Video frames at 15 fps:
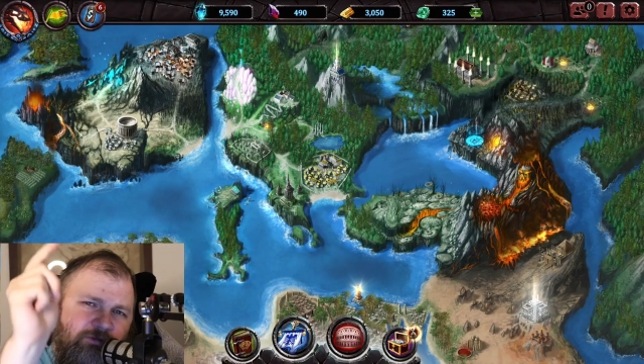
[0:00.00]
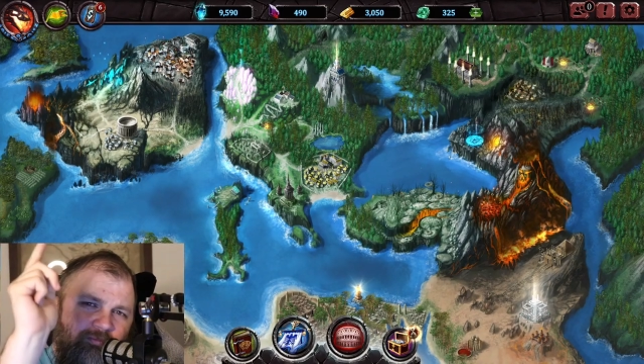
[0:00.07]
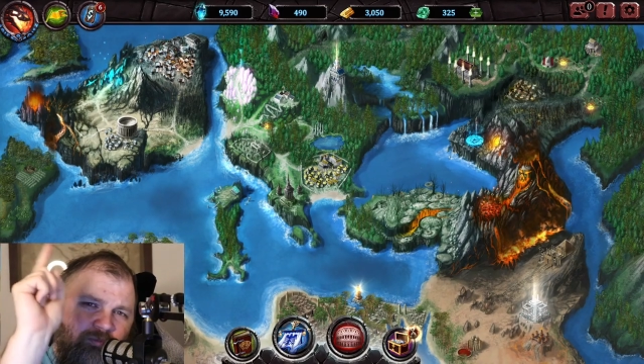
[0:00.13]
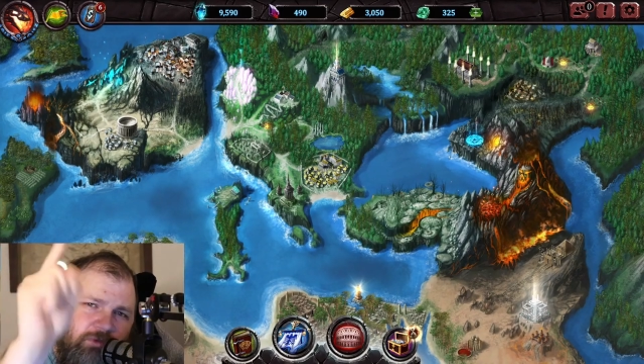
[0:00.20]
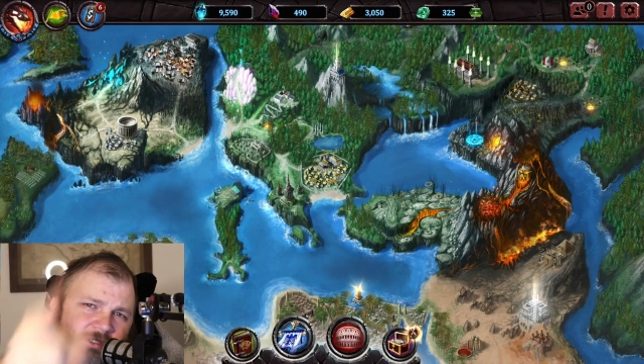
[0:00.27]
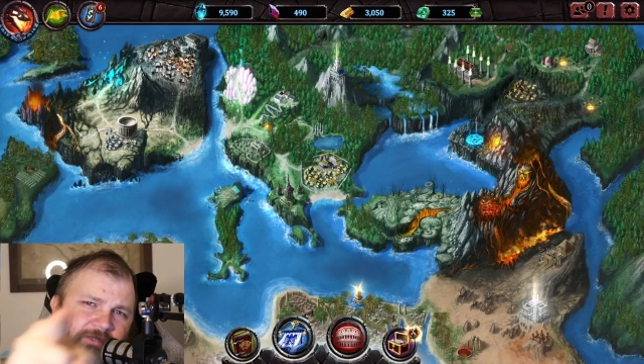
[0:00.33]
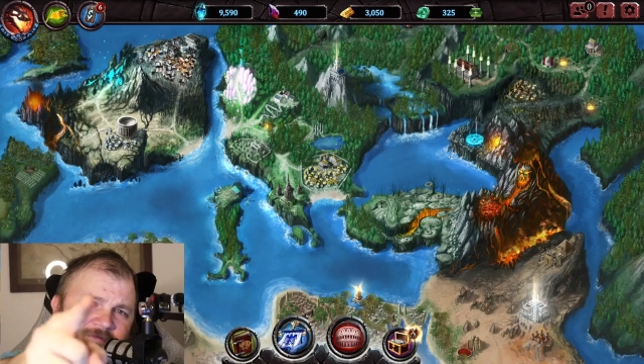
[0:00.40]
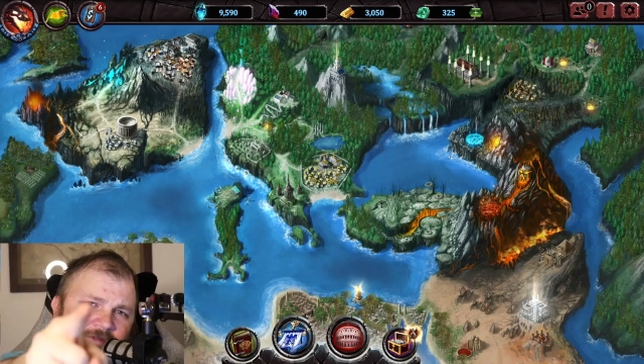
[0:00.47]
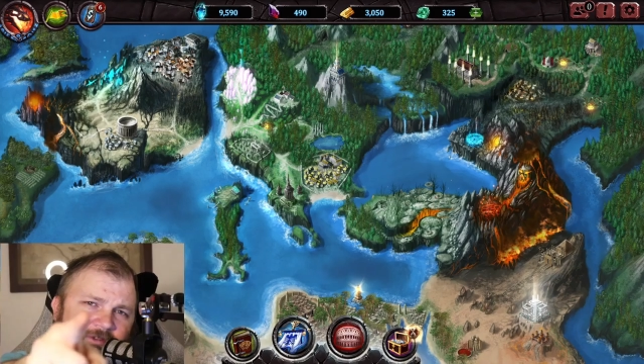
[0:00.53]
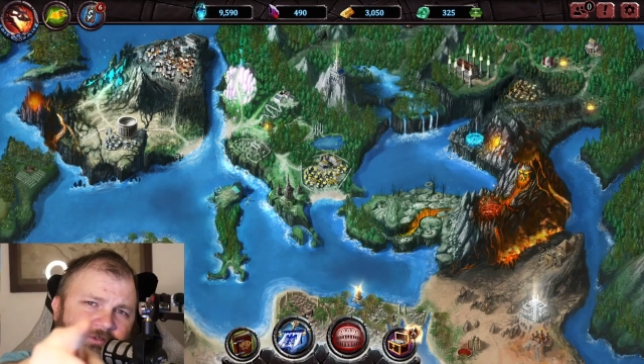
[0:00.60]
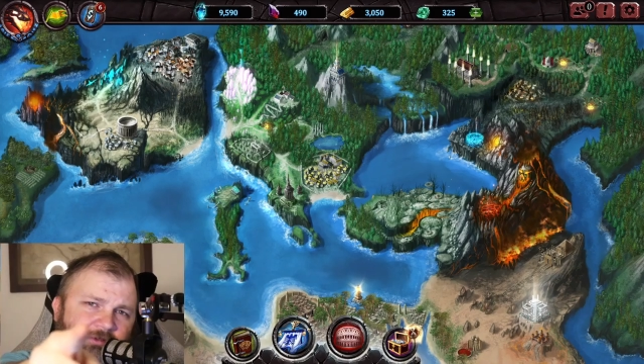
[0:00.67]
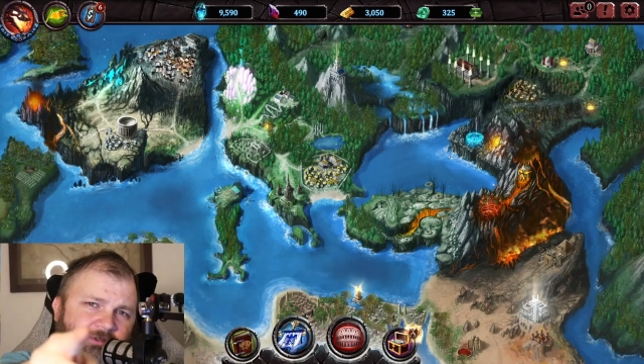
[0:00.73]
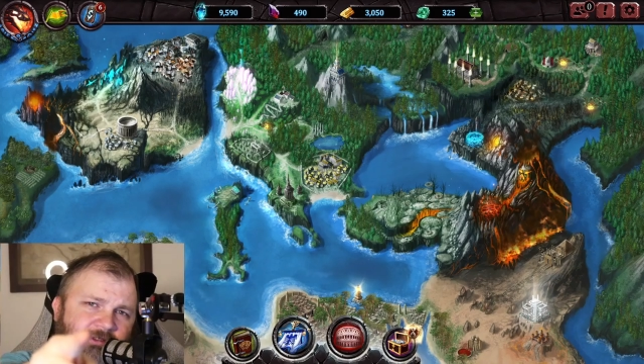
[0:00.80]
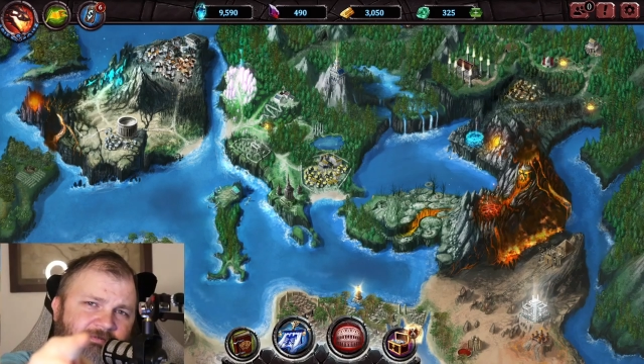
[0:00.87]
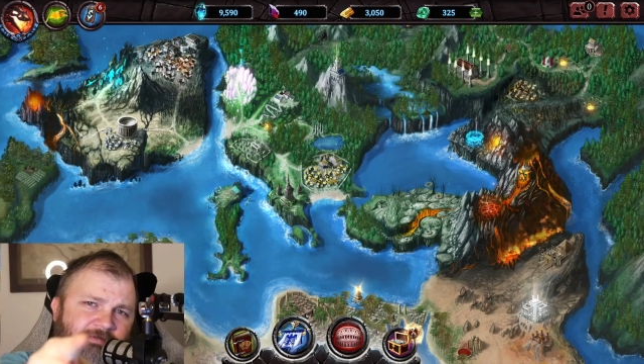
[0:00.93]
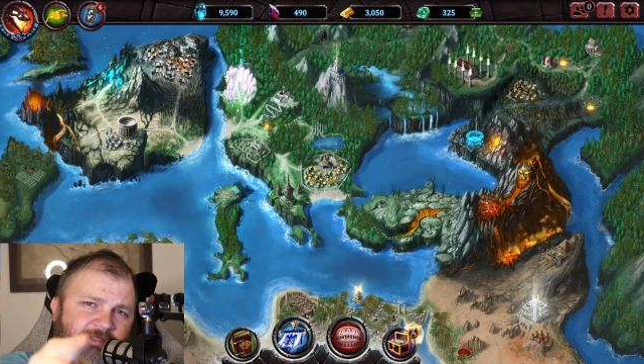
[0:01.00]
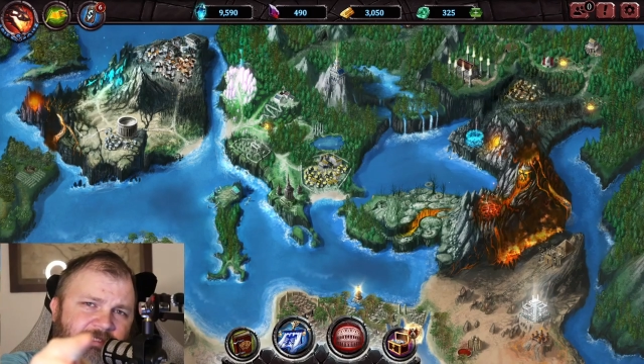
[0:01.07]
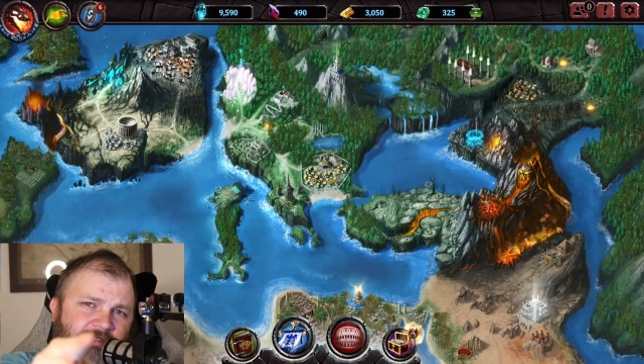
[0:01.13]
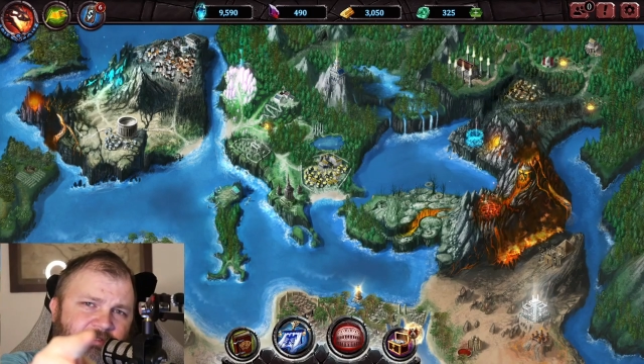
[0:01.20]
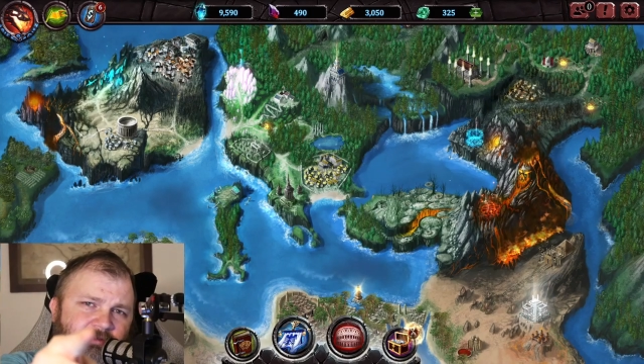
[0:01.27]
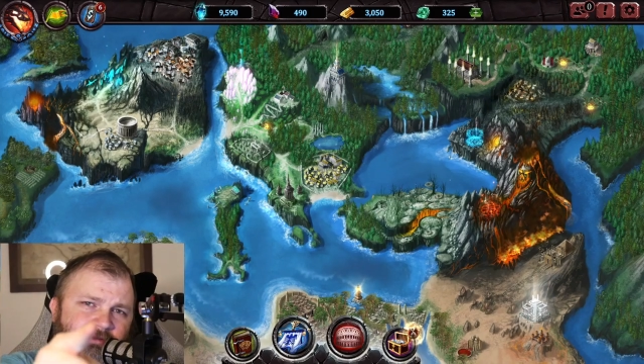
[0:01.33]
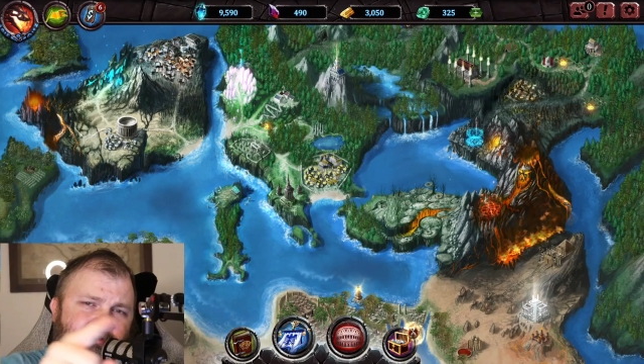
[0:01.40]
Whatever you totally feel like
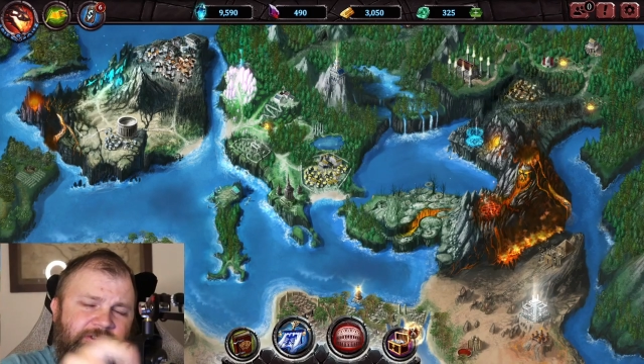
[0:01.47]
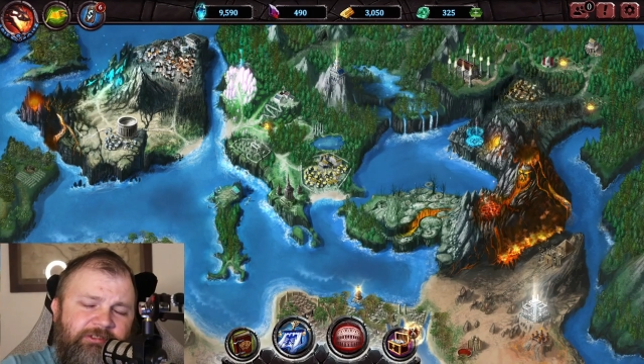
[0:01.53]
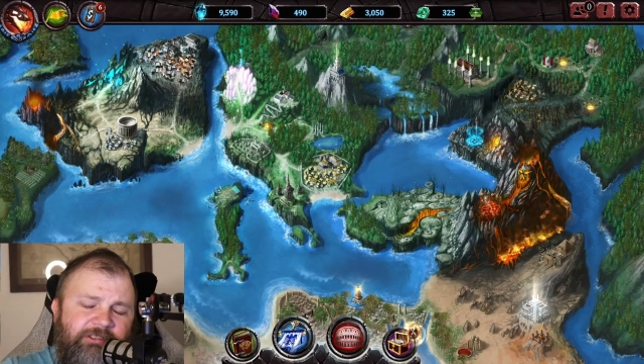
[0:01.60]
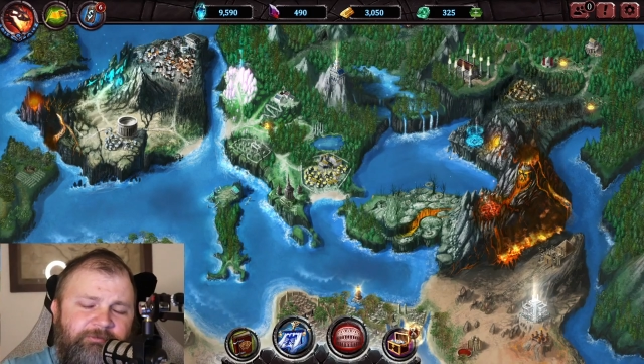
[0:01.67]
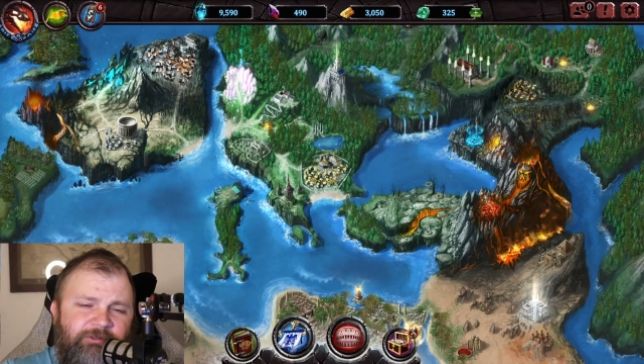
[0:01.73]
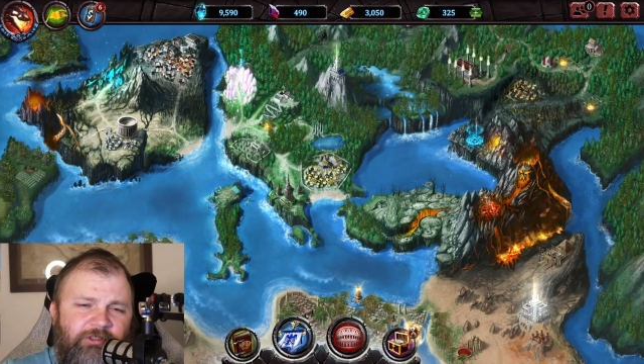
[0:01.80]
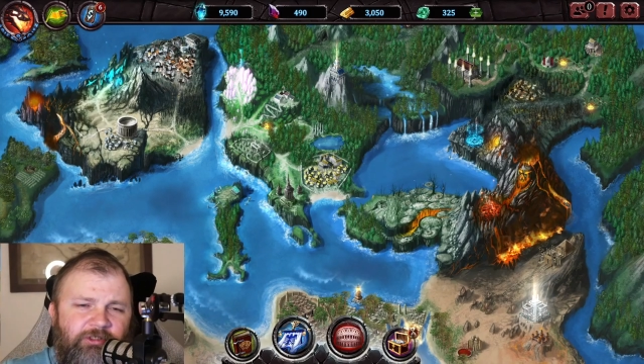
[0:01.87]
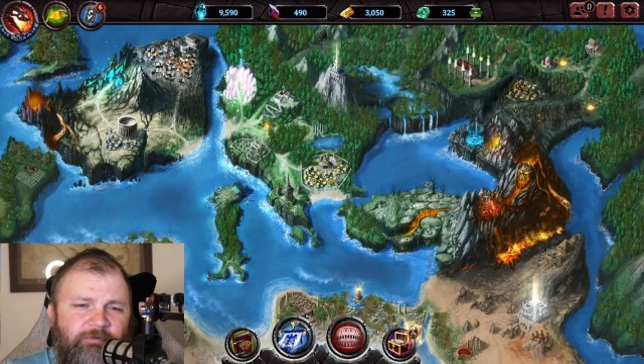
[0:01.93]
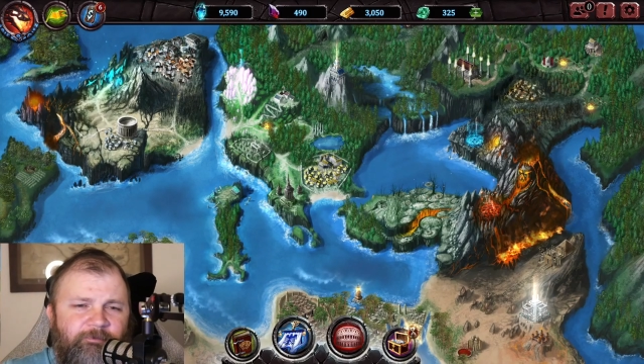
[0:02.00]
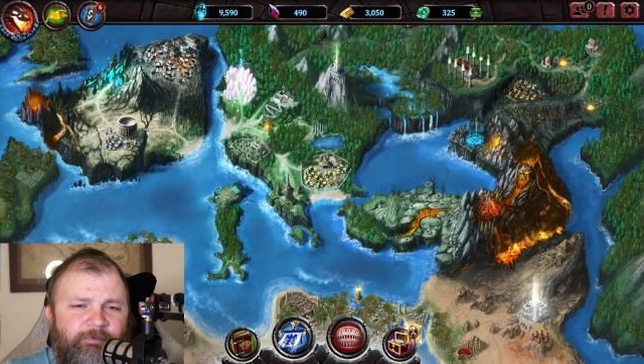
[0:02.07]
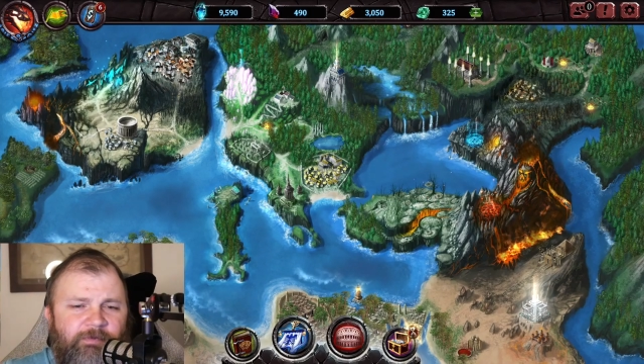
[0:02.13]
doing, it's up to you.